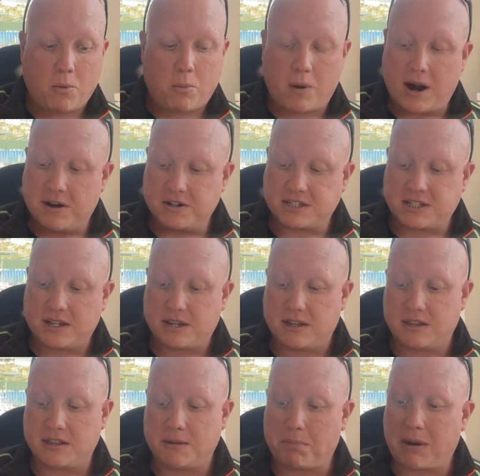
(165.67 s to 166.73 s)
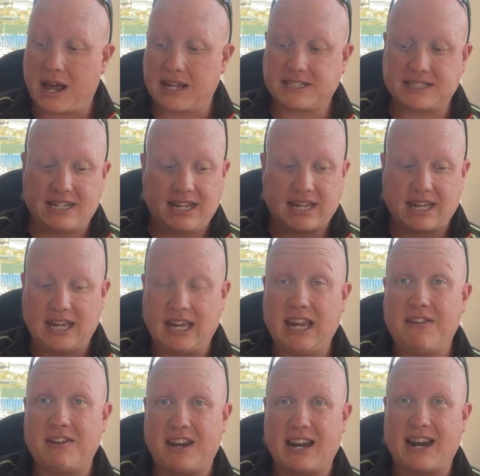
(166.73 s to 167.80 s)
Whereas the plastic,
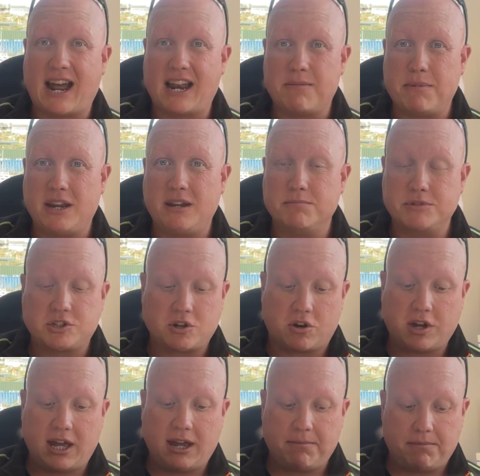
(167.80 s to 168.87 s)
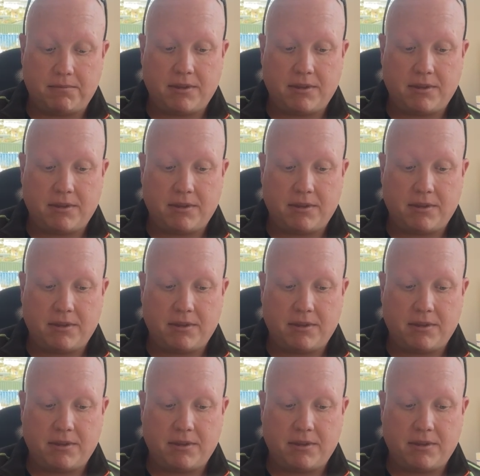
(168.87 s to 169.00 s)
even in an aluminium socket,